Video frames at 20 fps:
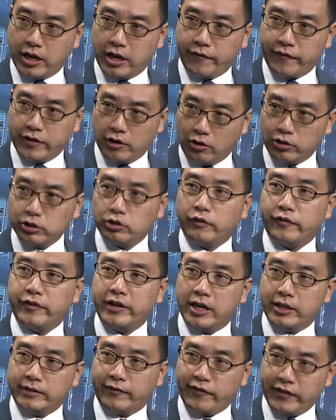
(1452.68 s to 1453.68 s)
philosophy
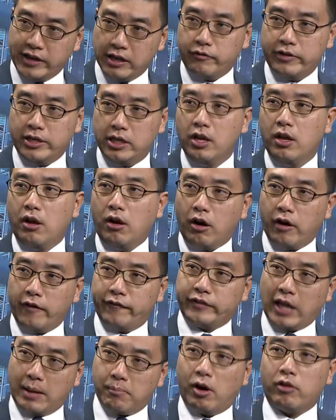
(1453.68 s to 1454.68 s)
and theory
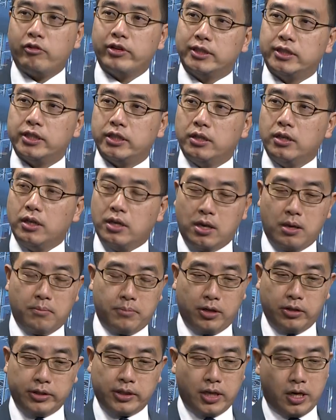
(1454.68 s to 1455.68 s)
of democracy.
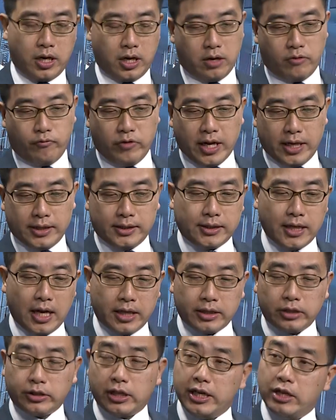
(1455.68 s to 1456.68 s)
Because we can see
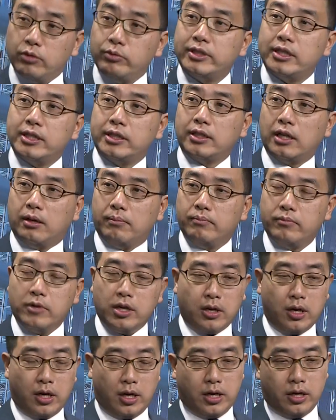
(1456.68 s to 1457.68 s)
under the new system,
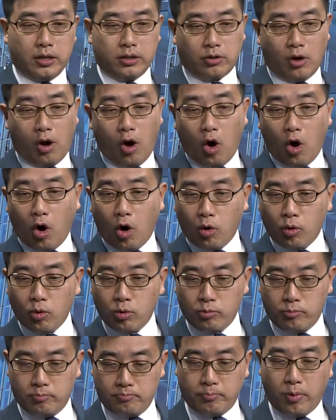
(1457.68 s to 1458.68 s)
the
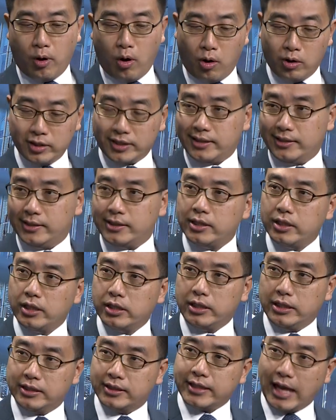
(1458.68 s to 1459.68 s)
whole process
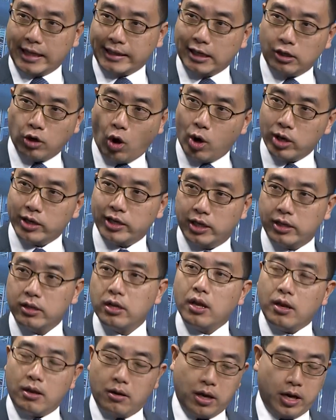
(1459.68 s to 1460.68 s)
is getting longer.
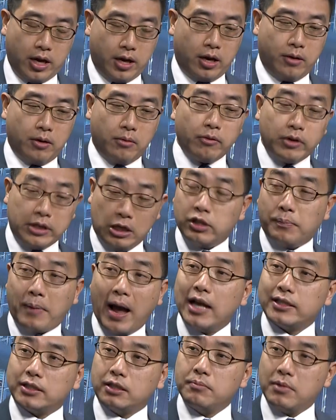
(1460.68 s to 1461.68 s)
In the
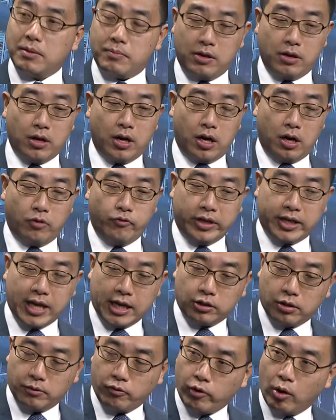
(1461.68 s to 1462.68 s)
past, maybe we
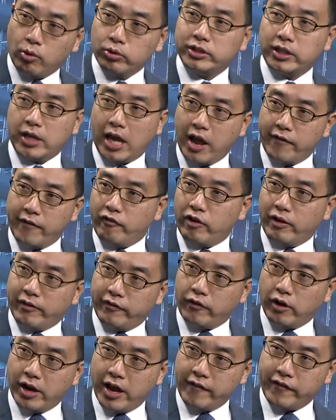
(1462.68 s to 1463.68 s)
get the vote
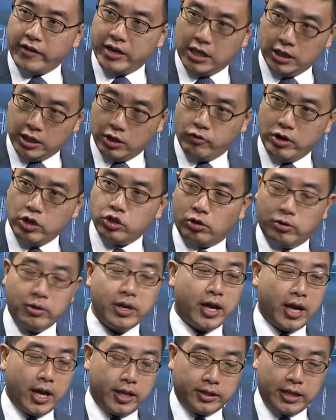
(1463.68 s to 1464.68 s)
for every individual,
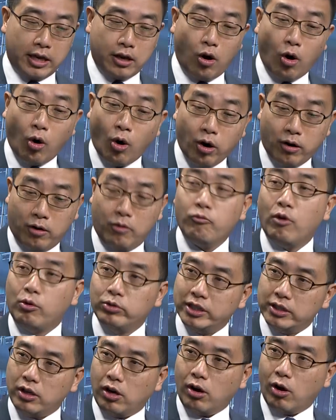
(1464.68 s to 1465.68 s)
and they all
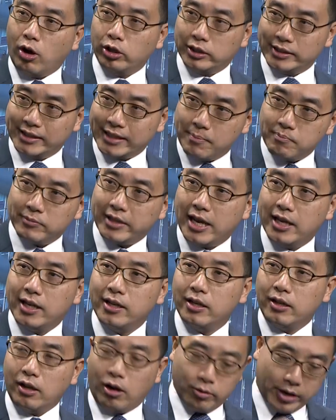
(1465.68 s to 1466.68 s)
vote on the same day.
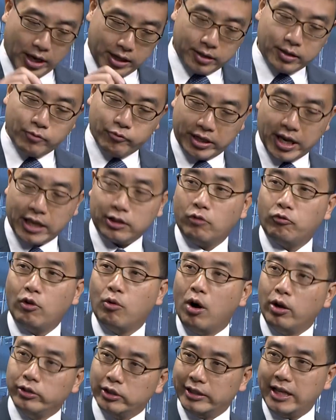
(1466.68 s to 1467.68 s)
Okay, we get the vote
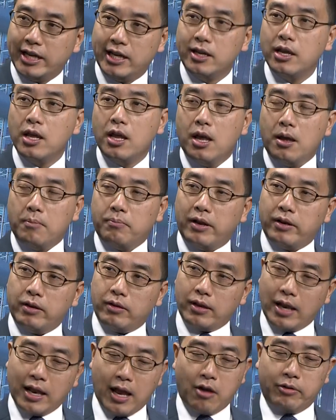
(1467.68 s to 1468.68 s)
on the day. But
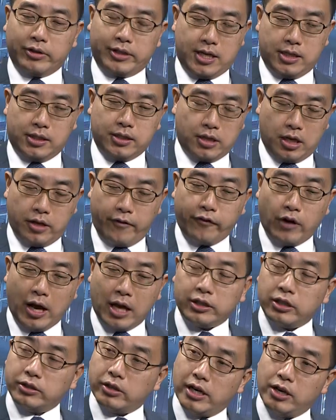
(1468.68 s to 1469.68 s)
nowadays,
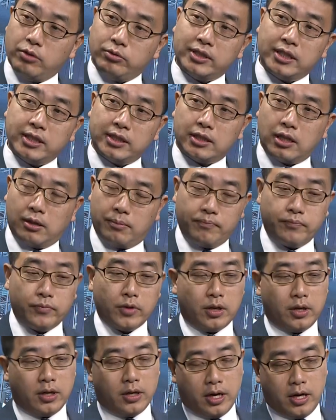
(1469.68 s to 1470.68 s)
under the new system,
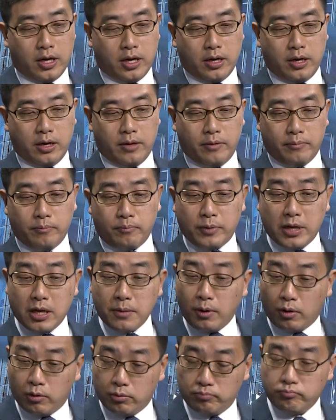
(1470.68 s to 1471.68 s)

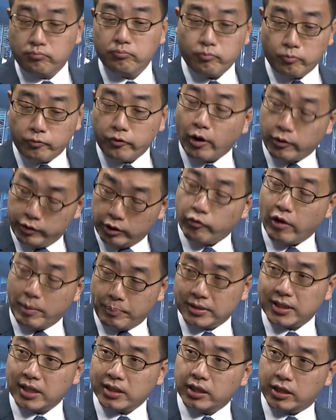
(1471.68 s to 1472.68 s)
people, for the
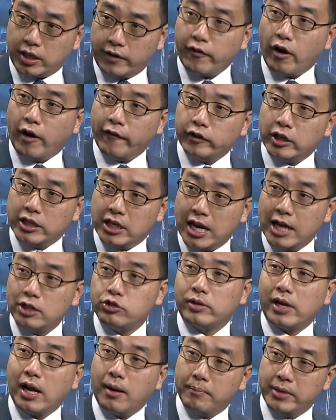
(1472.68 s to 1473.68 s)
representative of the
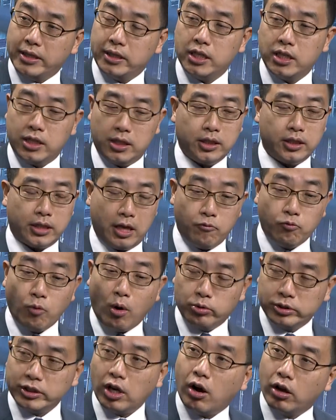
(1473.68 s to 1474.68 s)
electoral committee, they
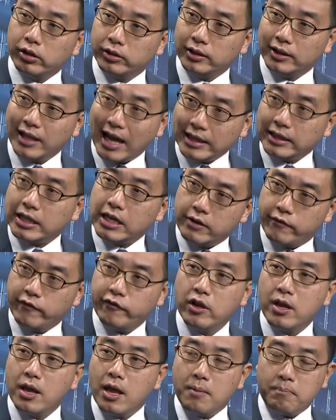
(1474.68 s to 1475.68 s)
vote on 19th.
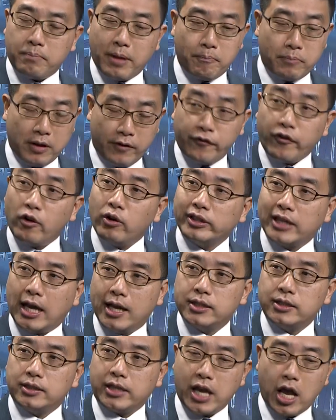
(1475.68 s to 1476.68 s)
But before
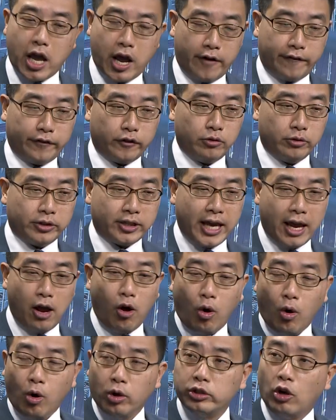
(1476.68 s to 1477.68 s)
that, they have to get
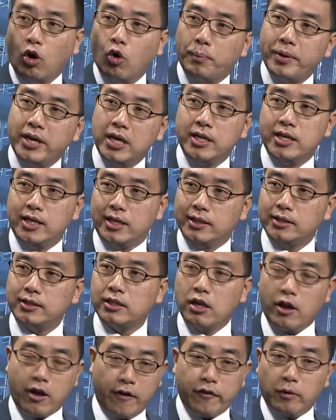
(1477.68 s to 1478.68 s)
all the opinions
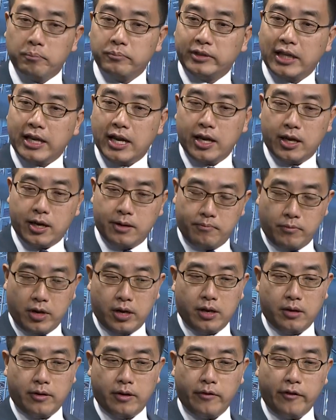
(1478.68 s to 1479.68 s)
from their
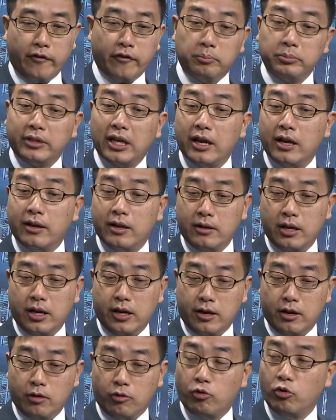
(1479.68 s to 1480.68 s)

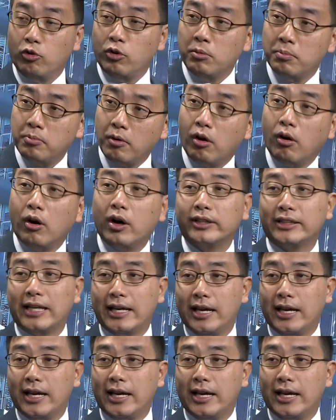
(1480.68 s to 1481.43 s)
group or